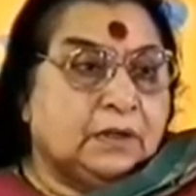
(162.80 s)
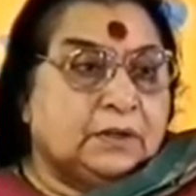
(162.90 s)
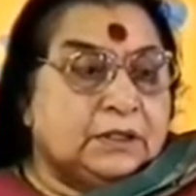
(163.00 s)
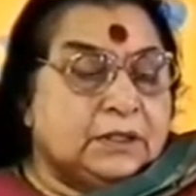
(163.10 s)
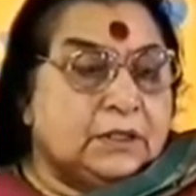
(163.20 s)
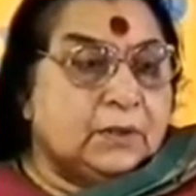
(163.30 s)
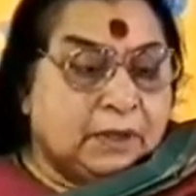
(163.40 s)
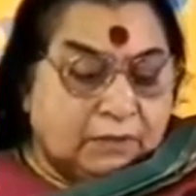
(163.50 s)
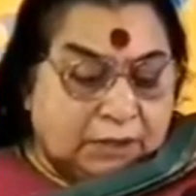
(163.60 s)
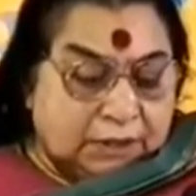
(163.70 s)
This is
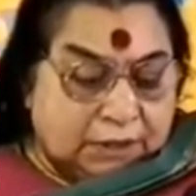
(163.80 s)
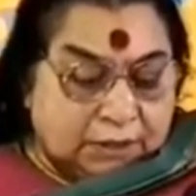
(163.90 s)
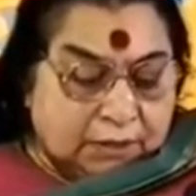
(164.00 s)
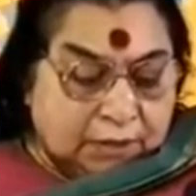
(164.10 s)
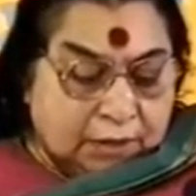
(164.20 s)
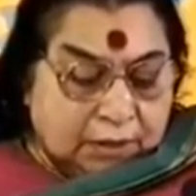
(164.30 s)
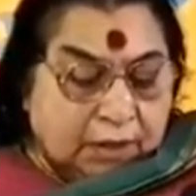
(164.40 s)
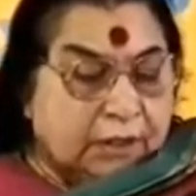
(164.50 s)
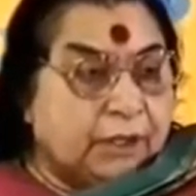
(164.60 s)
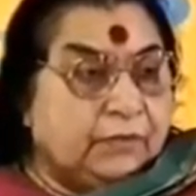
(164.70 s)
one of the reasons
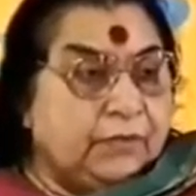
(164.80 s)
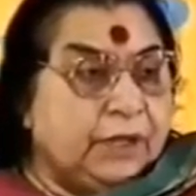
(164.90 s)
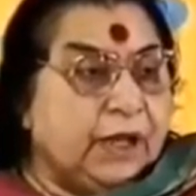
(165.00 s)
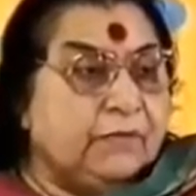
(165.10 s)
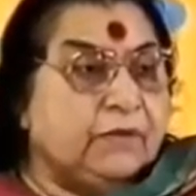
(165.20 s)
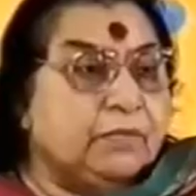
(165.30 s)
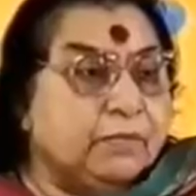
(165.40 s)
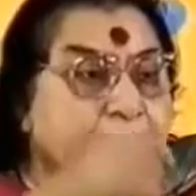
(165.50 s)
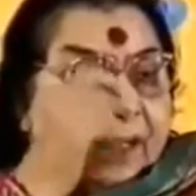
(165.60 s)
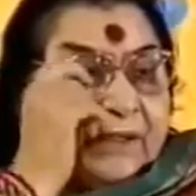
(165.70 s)
that we have the
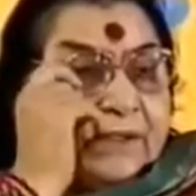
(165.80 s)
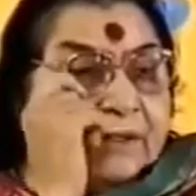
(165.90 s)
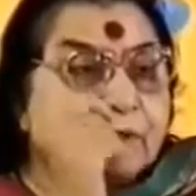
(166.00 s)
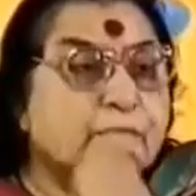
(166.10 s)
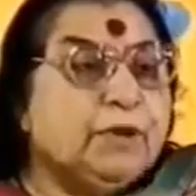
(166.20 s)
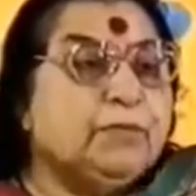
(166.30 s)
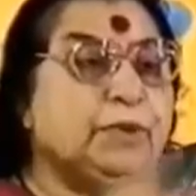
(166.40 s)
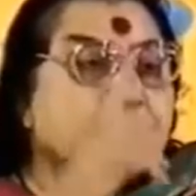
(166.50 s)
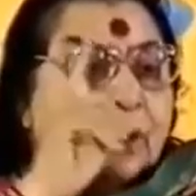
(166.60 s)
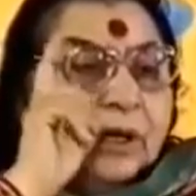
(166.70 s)
maximum
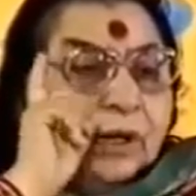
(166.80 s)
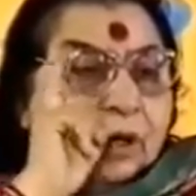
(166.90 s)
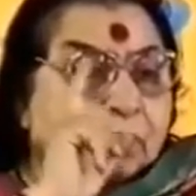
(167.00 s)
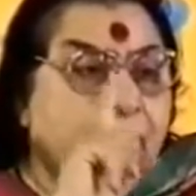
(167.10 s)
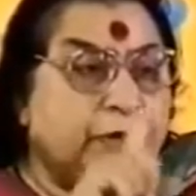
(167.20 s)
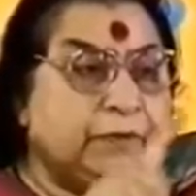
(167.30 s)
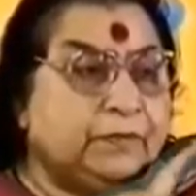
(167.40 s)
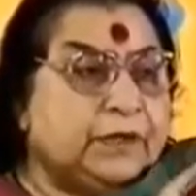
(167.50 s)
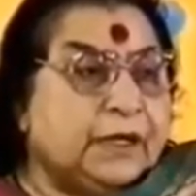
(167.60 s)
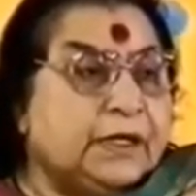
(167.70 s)
number of
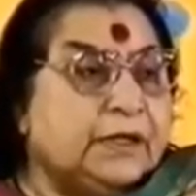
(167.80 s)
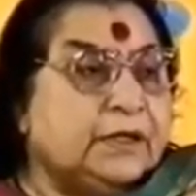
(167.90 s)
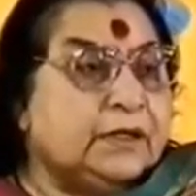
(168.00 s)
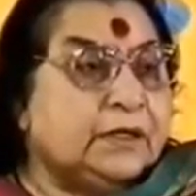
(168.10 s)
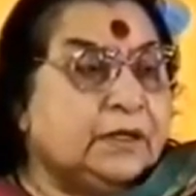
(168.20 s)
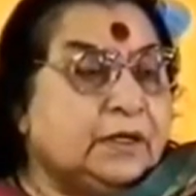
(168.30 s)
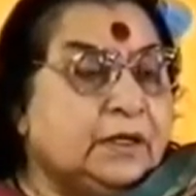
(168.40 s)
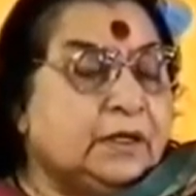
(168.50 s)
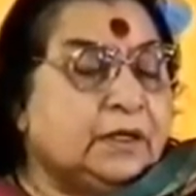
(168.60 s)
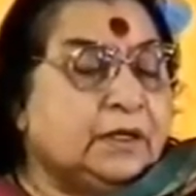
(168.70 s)
left-sided
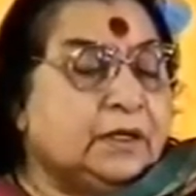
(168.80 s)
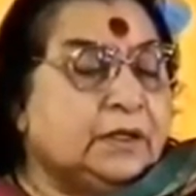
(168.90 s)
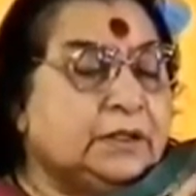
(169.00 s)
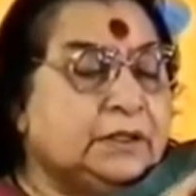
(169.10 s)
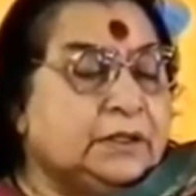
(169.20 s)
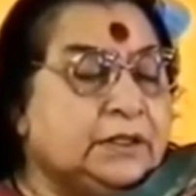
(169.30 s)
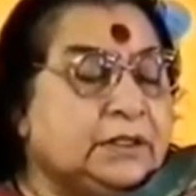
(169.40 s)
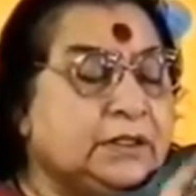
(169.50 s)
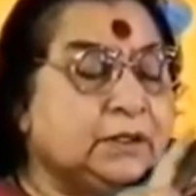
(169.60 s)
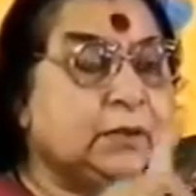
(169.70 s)

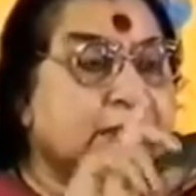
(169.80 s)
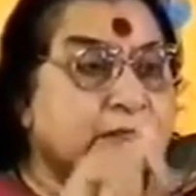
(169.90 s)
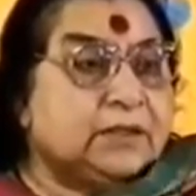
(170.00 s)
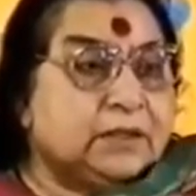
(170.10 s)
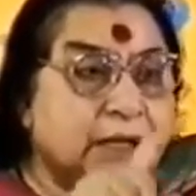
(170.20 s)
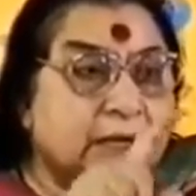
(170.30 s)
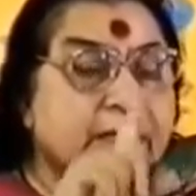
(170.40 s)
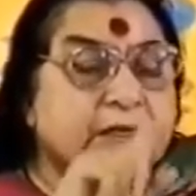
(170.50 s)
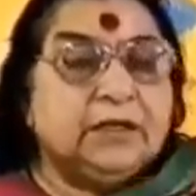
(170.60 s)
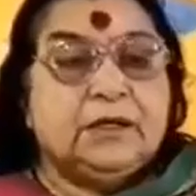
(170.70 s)
diseases in the West
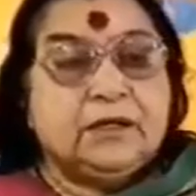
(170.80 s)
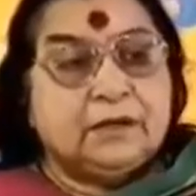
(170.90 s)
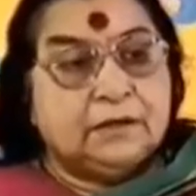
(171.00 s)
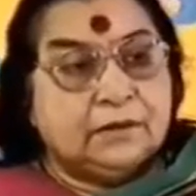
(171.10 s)
than in India.